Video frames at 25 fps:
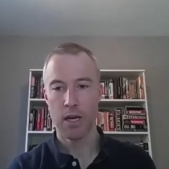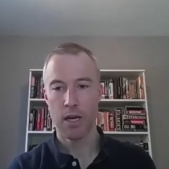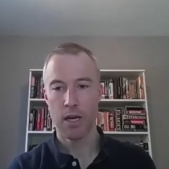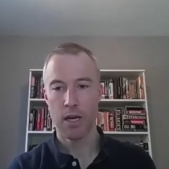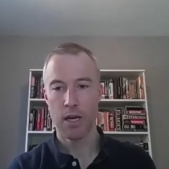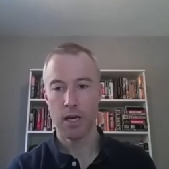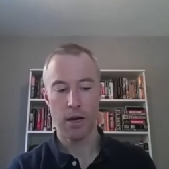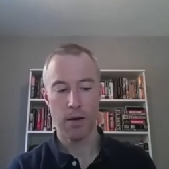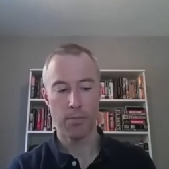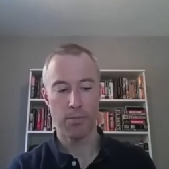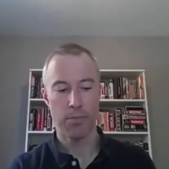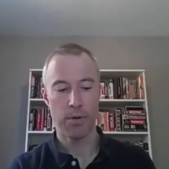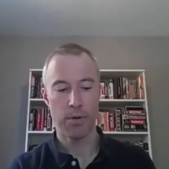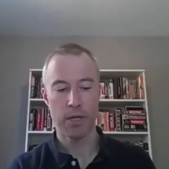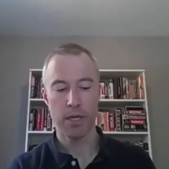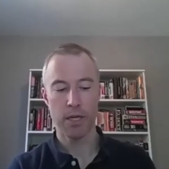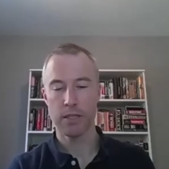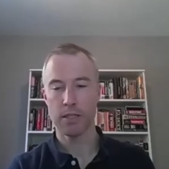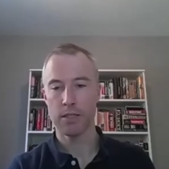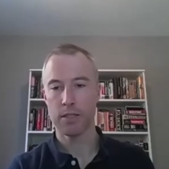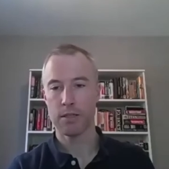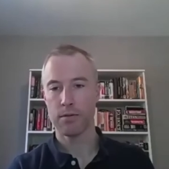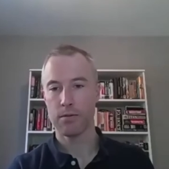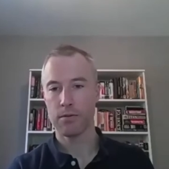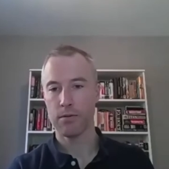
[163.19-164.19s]
but
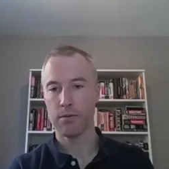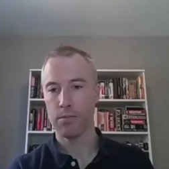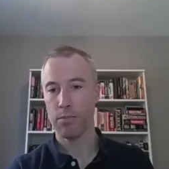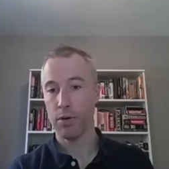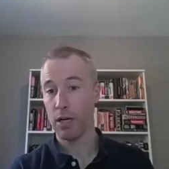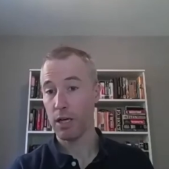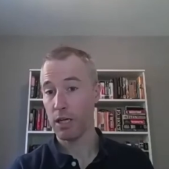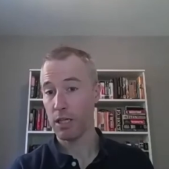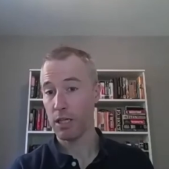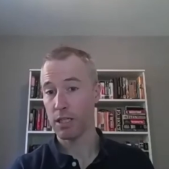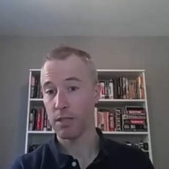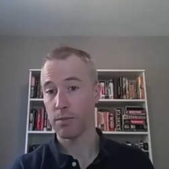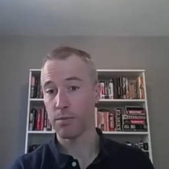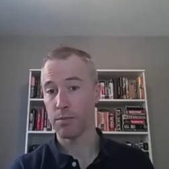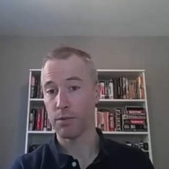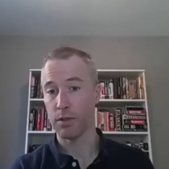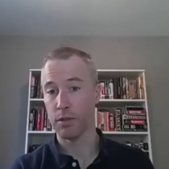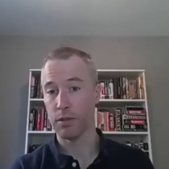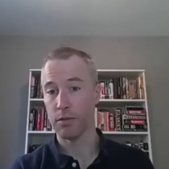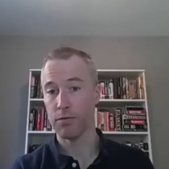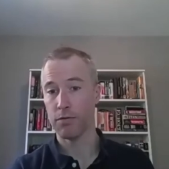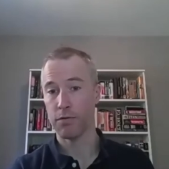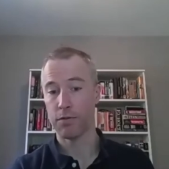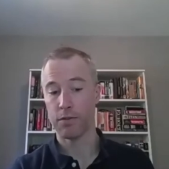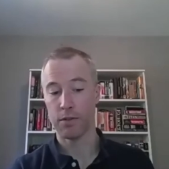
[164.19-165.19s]
it's
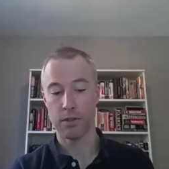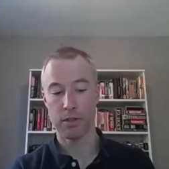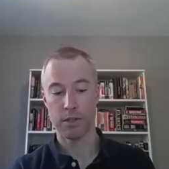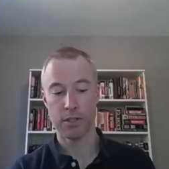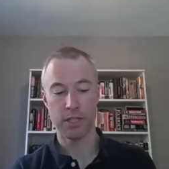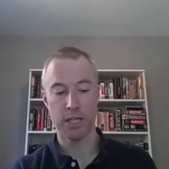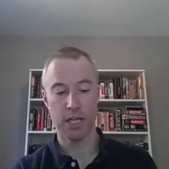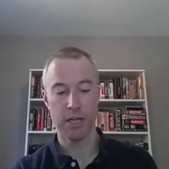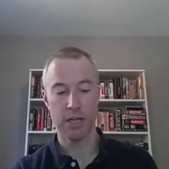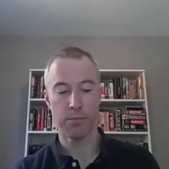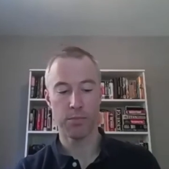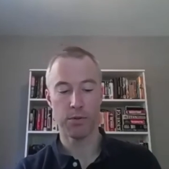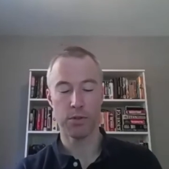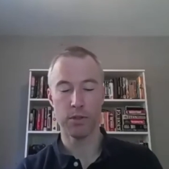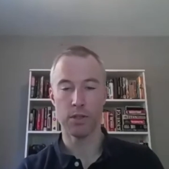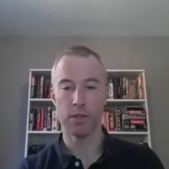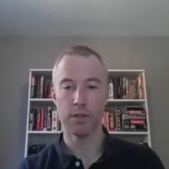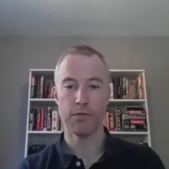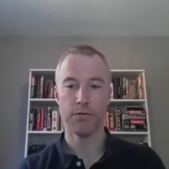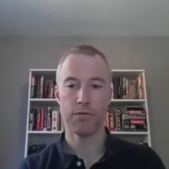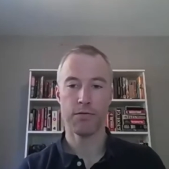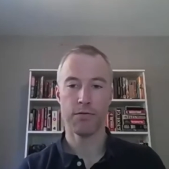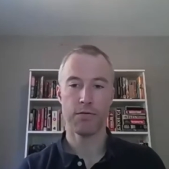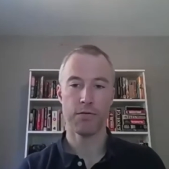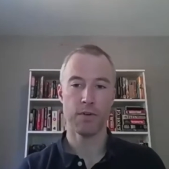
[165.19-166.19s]
possible, for example,
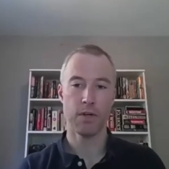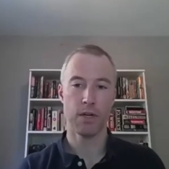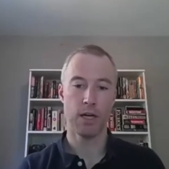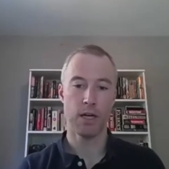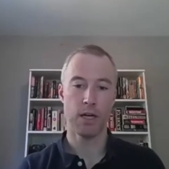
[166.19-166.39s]
if